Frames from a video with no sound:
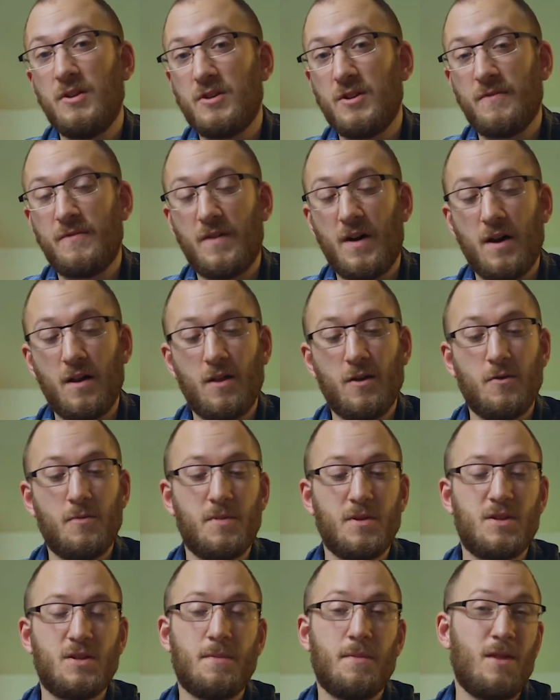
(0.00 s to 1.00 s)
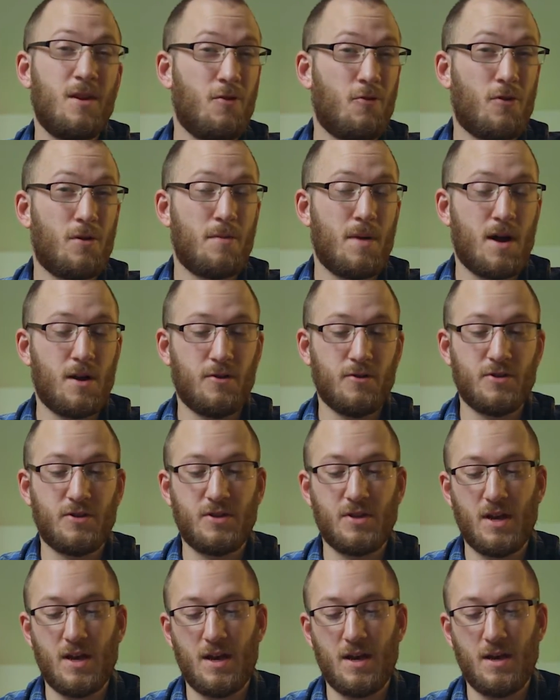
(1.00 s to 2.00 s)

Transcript: easy to follow, but some of the older models,